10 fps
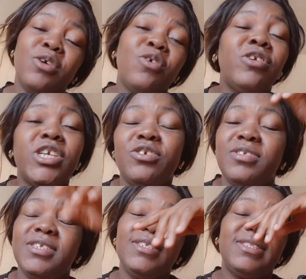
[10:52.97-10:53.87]
encourage
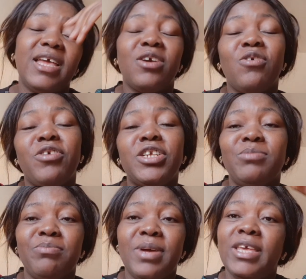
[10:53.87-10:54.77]
your sister,
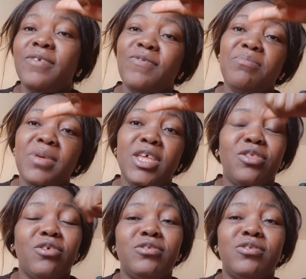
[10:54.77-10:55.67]
encourage me by giving me
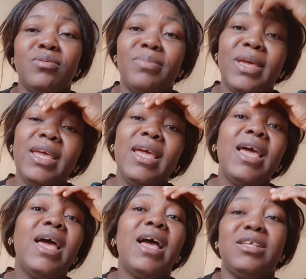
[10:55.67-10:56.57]
a thumbs up, eh?
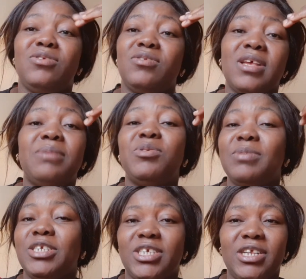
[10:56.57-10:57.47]
And subscribe
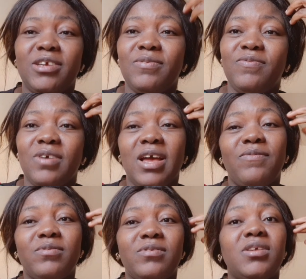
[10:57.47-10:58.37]
to my channel if you
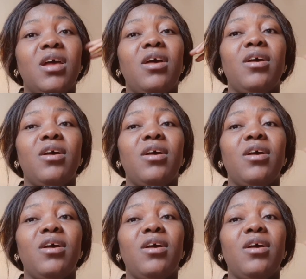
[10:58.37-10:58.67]
haven't.